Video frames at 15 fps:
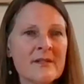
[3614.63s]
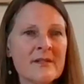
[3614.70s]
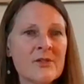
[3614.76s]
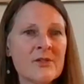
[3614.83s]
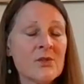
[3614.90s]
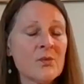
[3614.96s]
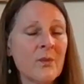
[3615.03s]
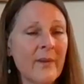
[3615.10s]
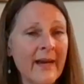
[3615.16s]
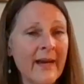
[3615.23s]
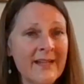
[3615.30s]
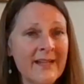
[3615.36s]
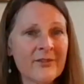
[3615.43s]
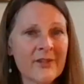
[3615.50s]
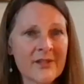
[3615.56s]
They're just
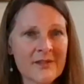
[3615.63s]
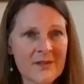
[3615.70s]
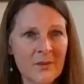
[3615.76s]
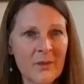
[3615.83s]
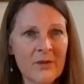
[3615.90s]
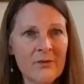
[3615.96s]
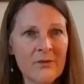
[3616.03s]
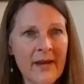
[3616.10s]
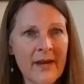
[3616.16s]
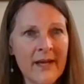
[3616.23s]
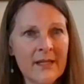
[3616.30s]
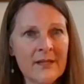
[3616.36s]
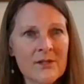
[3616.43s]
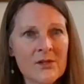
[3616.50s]
waiting for us to be ready.